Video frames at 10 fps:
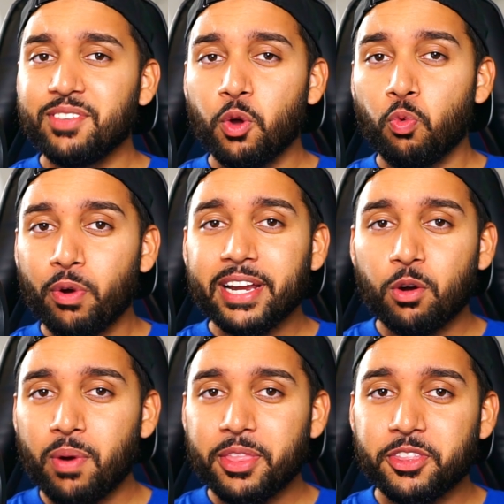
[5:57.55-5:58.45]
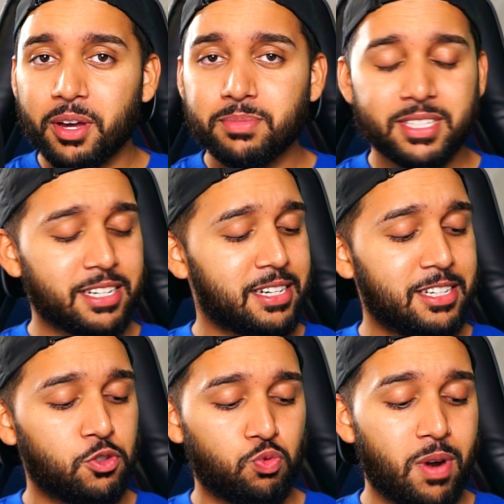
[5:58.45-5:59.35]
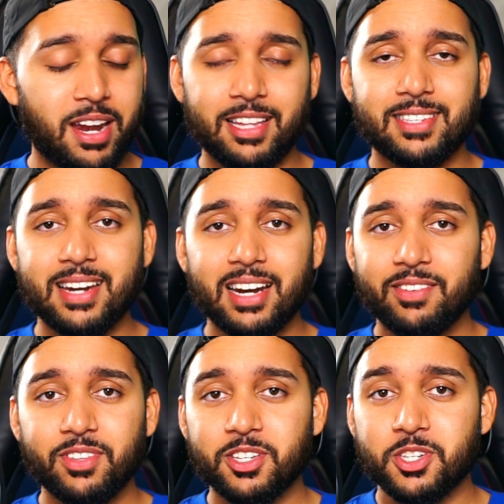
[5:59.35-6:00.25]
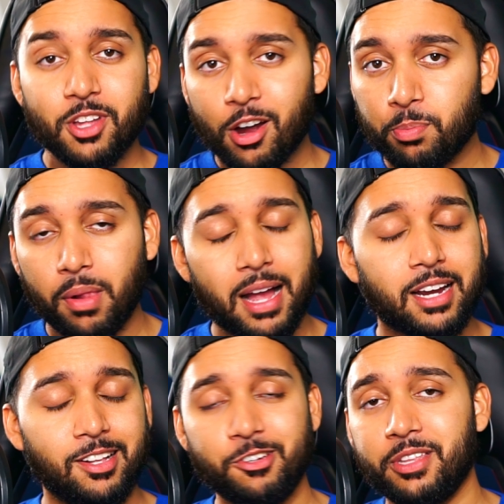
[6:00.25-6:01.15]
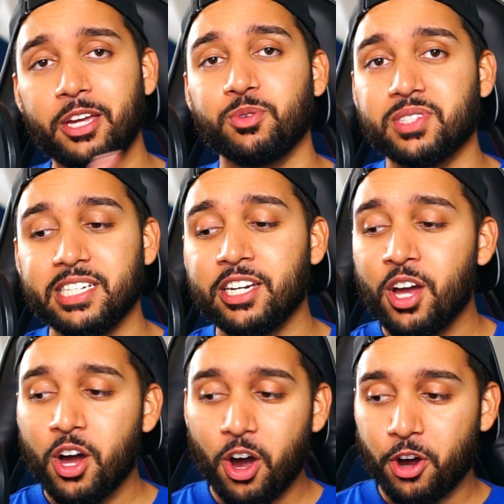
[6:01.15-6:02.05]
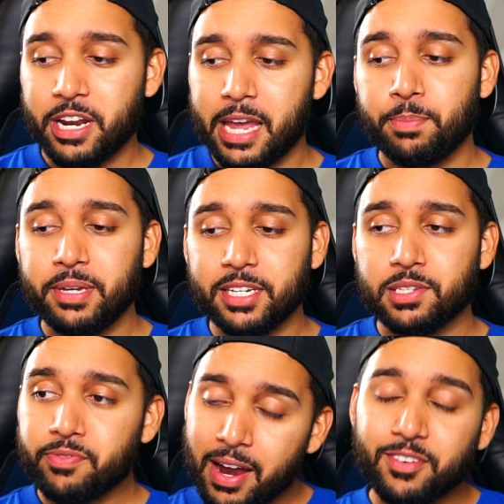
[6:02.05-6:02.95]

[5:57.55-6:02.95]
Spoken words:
the ring around the thumbstick is red. It's not even the stock black color that you'll see on a PS5